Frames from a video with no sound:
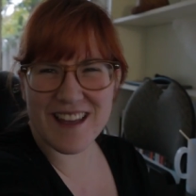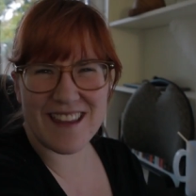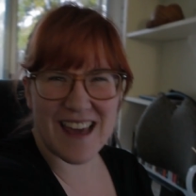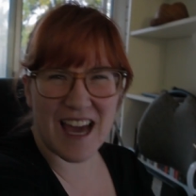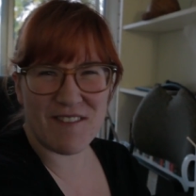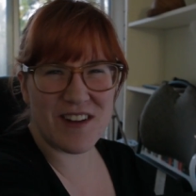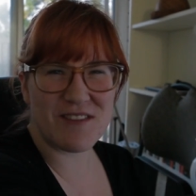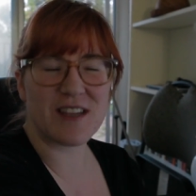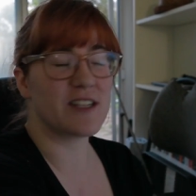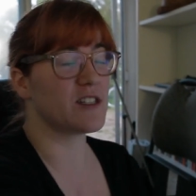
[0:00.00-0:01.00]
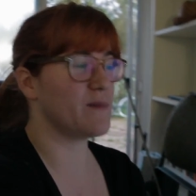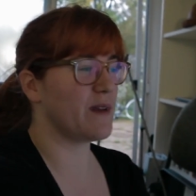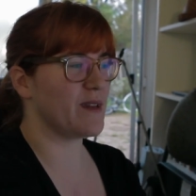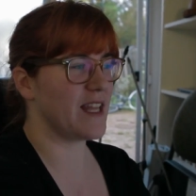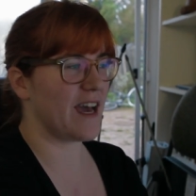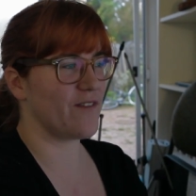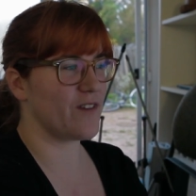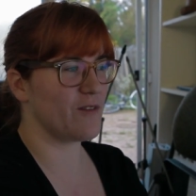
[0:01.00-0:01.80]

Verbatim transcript: like that, but it, it just made me laugh.